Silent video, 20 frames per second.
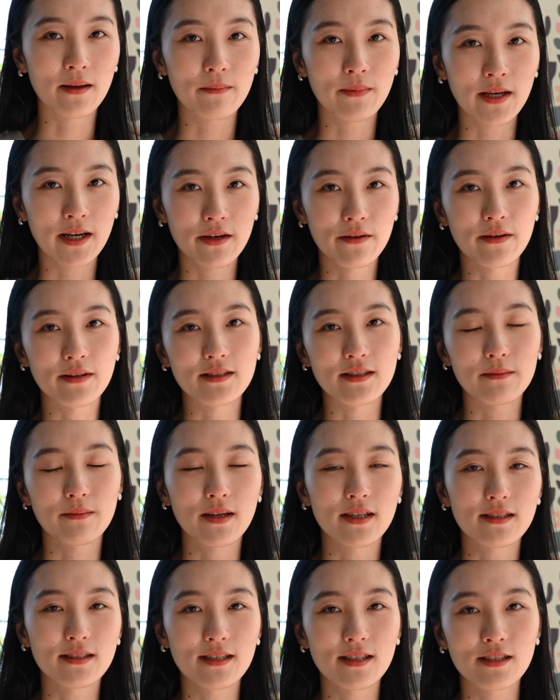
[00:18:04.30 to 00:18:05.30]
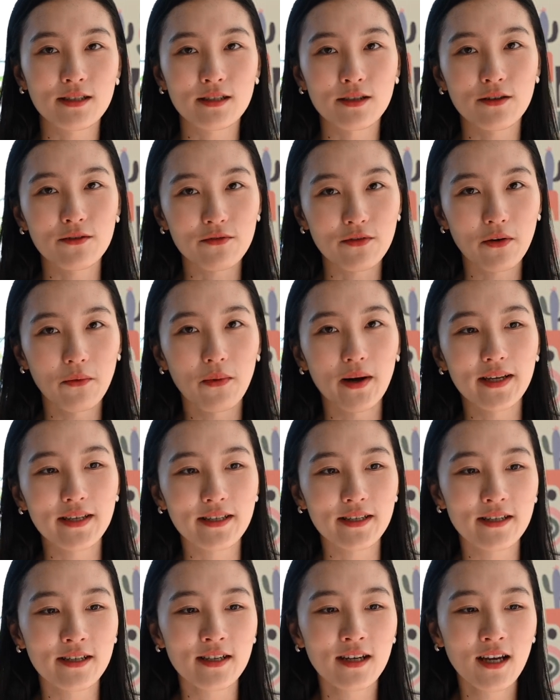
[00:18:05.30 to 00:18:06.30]
parents and my sister for 1
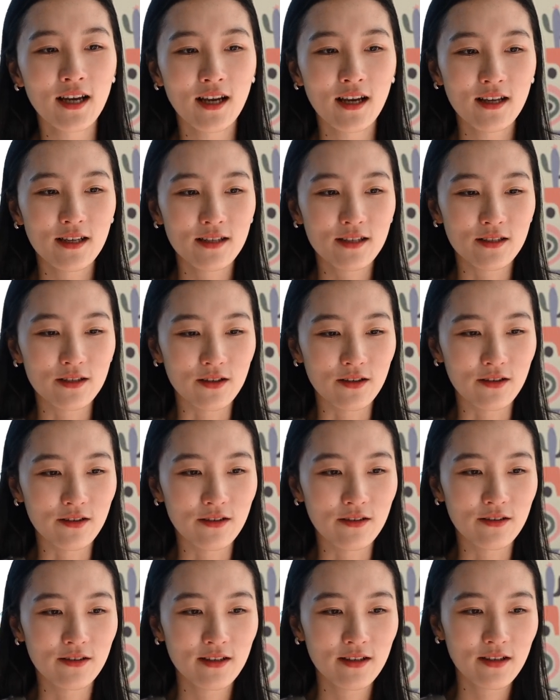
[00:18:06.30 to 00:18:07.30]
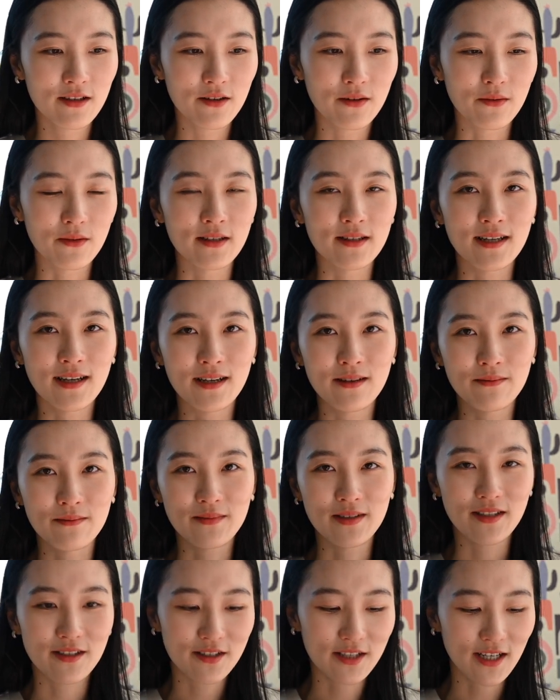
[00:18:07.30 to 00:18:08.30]
year. So when I'm
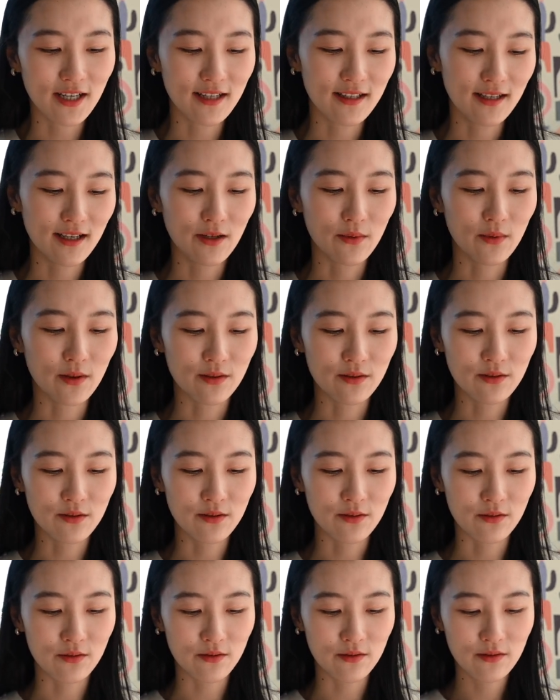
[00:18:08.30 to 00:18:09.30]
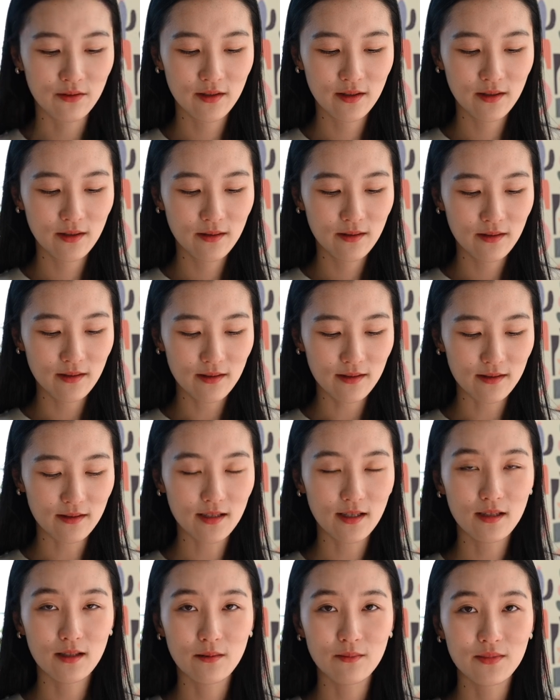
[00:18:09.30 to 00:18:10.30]
in China, I want to
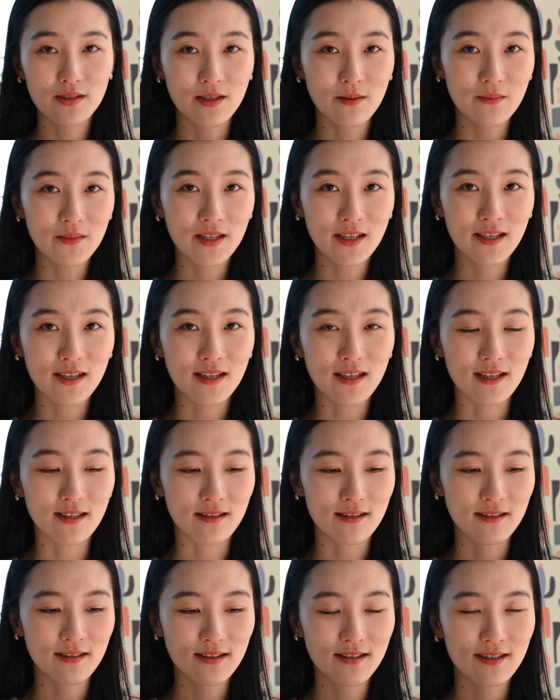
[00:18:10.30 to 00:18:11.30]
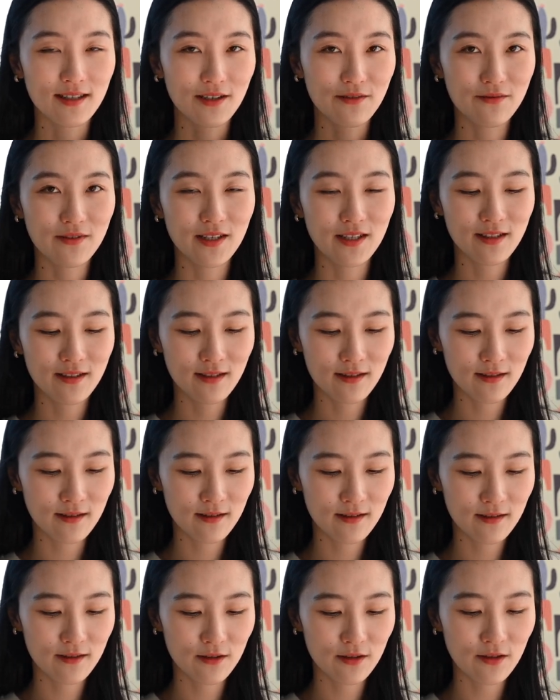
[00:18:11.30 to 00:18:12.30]
knit them something and gift it
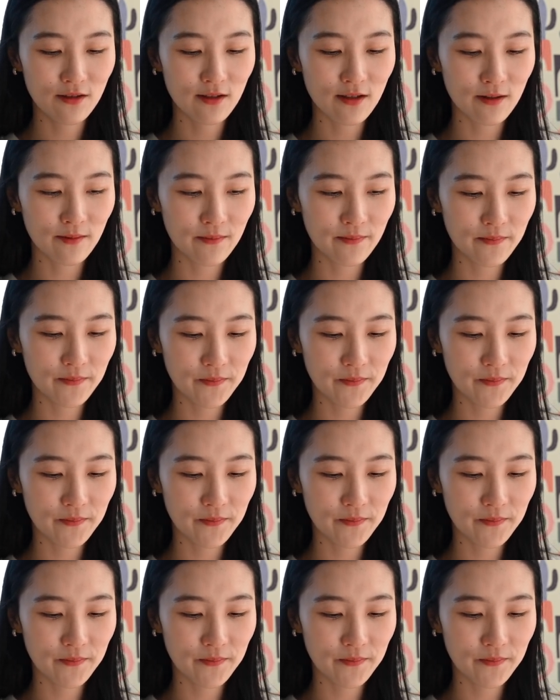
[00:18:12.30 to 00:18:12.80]
to them.